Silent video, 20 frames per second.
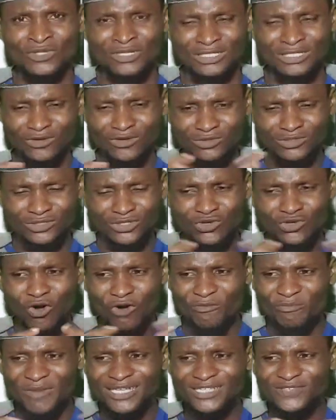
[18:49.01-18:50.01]
The
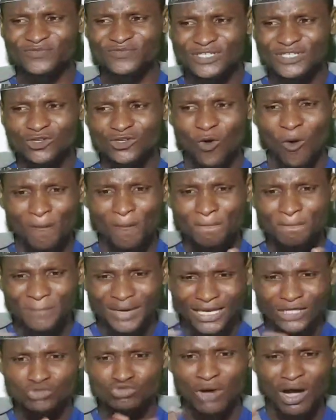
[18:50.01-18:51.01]
government feel
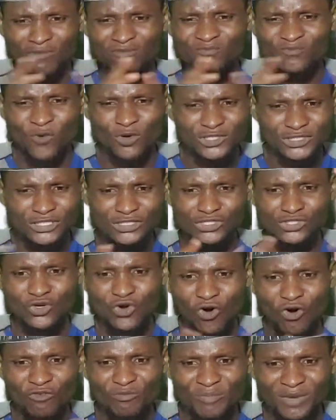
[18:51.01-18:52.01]
compelled. You are forcing the
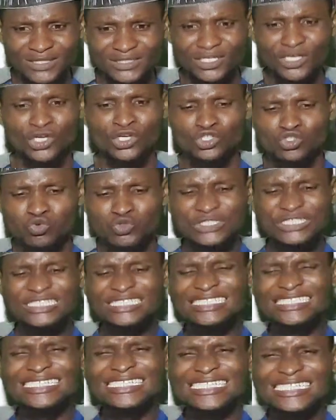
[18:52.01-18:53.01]
government to
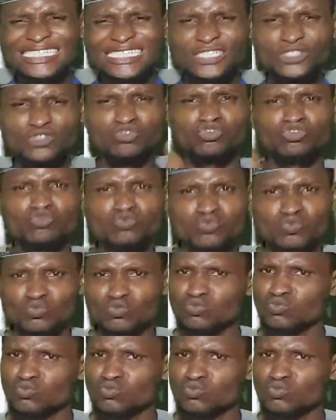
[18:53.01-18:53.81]
yield to